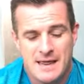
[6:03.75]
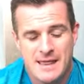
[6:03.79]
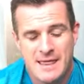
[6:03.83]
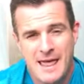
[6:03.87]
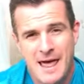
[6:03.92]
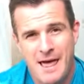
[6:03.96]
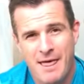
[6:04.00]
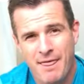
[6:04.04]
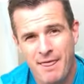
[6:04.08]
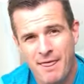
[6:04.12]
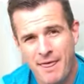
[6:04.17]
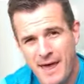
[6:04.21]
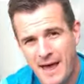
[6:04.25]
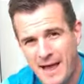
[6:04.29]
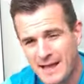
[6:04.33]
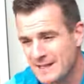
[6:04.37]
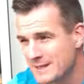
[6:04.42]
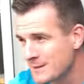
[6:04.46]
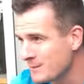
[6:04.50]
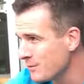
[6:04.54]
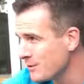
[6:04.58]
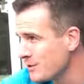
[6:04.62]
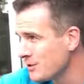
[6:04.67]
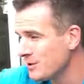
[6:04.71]
Now
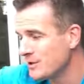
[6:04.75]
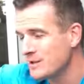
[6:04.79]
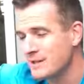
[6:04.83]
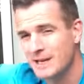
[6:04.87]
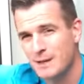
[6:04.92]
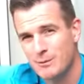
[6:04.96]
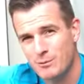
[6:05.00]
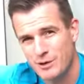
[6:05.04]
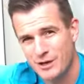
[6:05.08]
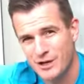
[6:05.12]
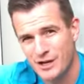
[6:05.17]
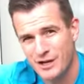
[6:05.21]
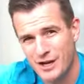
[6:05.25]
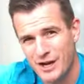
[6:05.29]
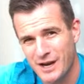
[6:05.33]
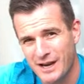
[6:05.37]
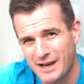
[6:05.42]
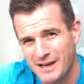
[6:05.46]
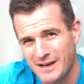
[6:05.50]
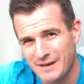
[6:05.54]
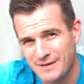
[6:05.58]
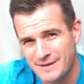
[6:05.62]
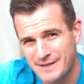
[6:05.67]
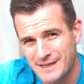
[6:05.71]
that's what you need when you're
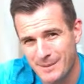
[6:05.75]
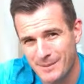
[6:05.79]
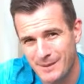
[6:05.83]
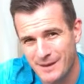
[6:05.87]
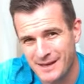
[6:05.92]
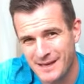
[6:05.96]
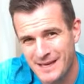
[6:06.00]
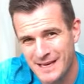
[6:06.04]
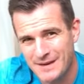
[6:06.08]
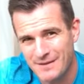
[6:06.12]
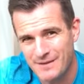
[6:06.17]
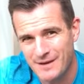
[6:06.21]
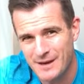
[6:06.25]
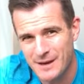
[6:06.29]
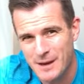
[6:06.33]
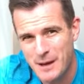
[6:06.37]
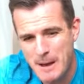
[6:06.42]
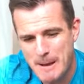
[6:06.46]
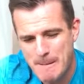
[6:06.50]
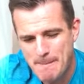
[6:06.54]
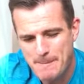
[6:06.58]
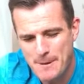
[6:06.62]
going to lift something heavy,